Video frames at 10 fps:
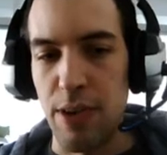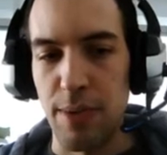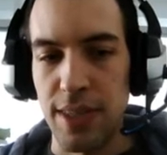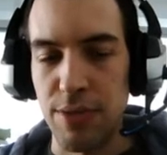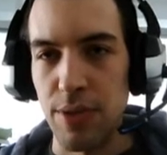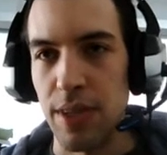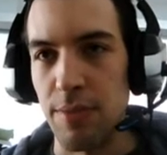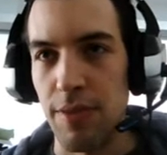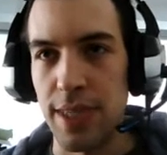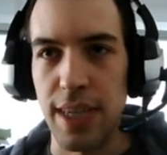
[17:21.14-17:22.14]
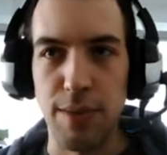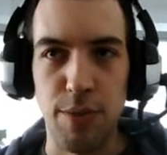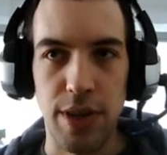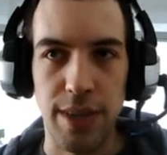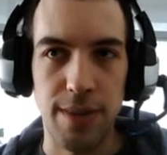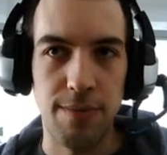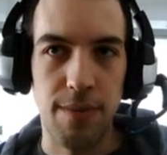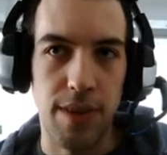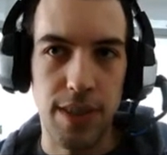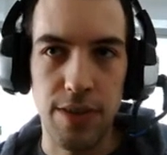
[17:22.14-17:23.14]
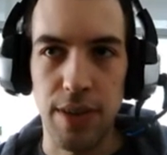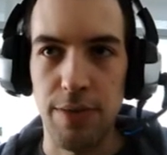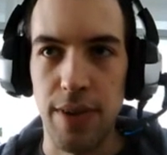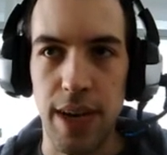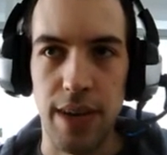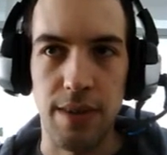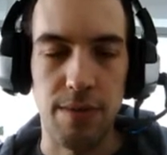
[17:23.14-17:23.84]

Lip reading: is doing with a single word. That's totally fine.